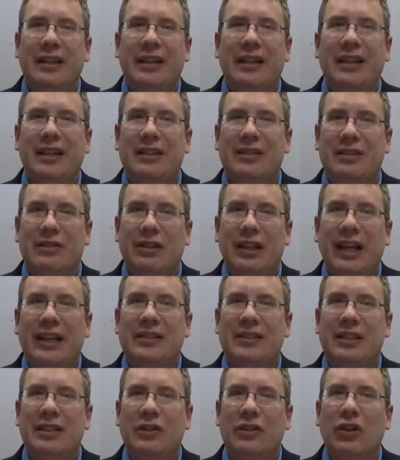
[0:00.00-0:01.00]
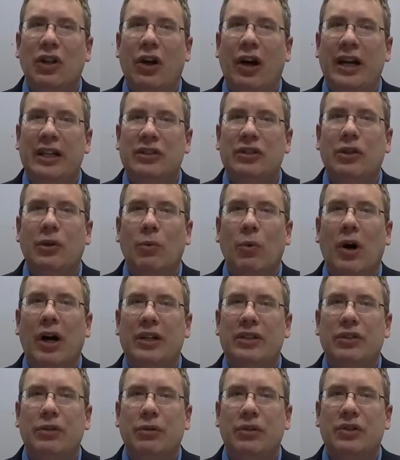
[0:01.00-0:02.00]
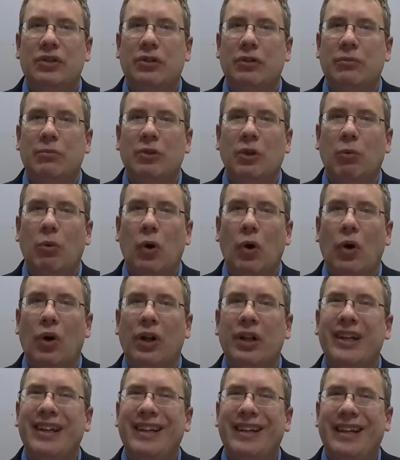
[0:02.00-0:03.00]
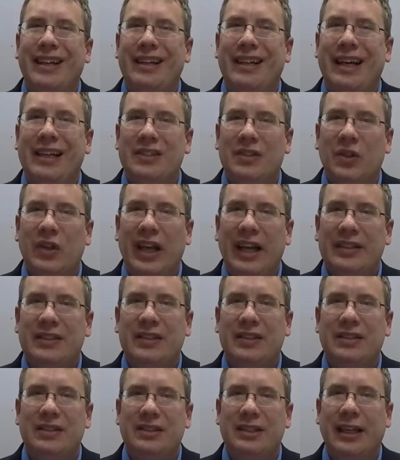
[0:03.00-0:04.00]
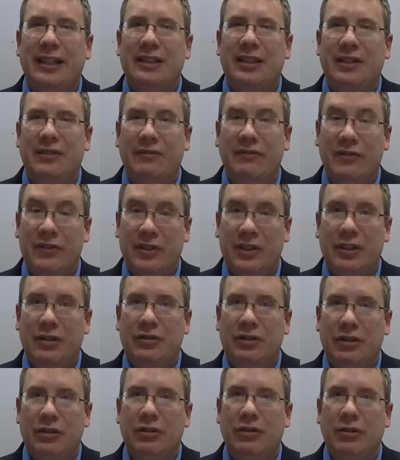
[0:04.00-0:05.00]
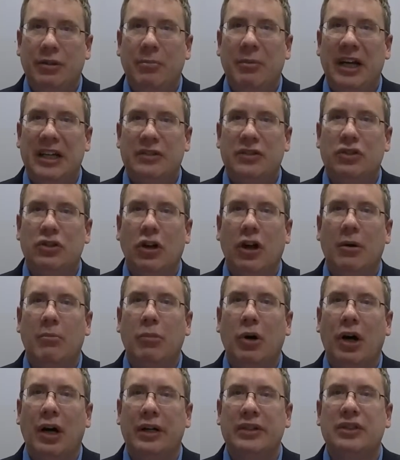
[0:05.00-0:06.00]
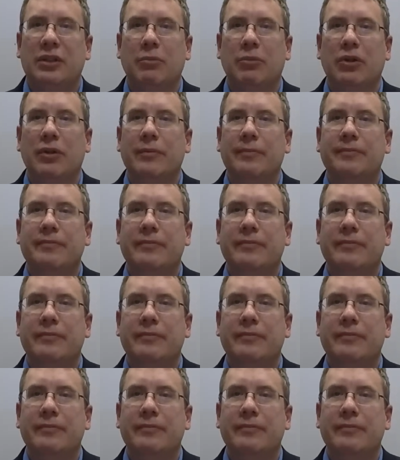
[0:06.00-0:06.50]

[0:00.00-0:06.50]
is less inclined to want to assume the role and has less incentive to do the best job possible.